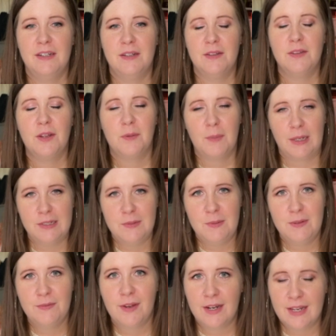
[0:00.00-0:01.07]
they're meant to
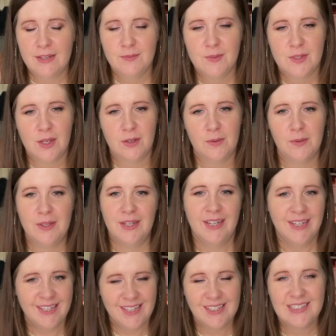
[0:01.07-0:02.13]
be funny, so
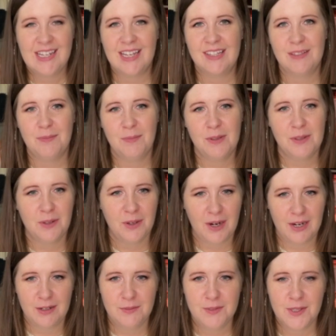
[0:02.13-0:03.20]
take them with a
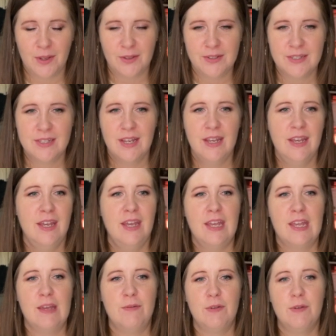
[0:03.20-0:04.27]
grain of salt.
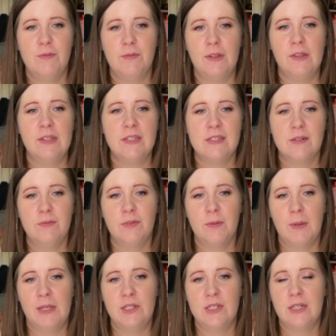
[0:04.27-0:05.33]
If you fill this
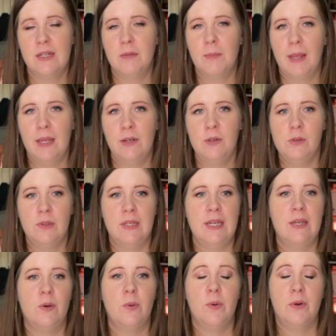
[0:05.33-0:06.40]
information in
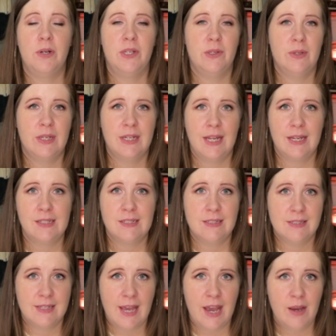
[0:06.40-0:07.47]
manually or you connect a
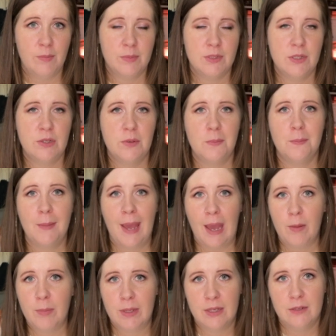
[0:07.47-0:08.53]
Zap to
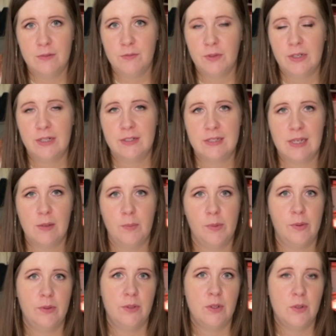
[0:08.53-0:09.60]
map in, for
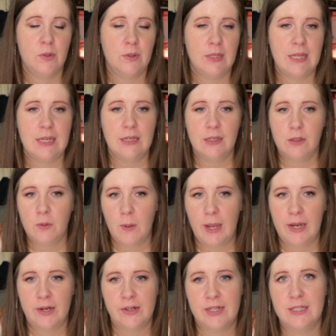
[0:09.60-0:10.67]
example, new lead
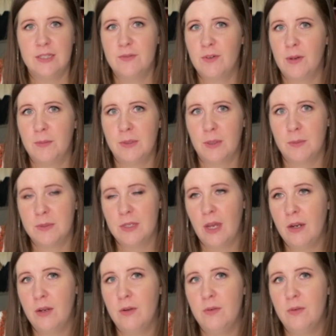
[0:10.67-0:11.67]
inquiries from Dubsado